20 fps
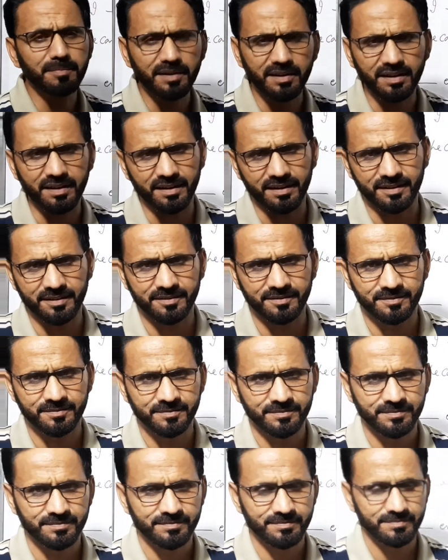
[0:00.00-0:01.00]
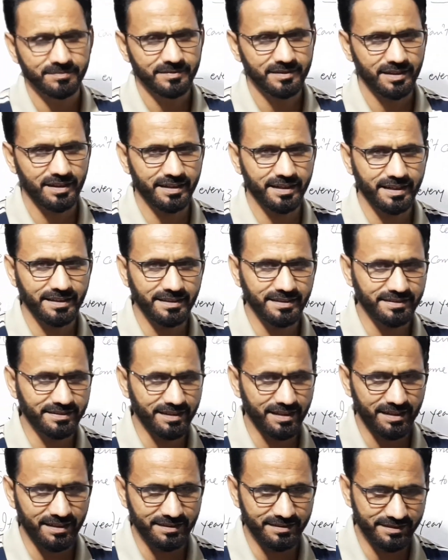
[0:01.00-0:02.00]
Murree. Again, this
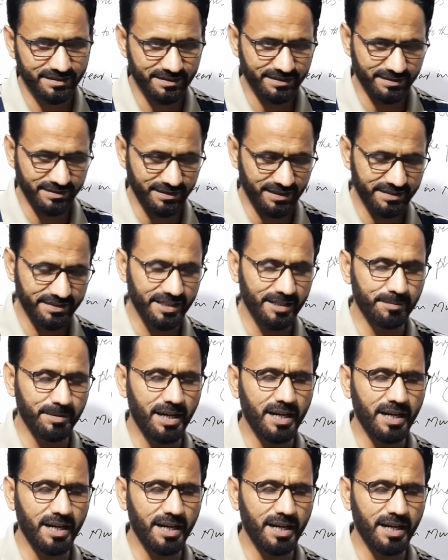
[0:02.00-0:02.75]
the same.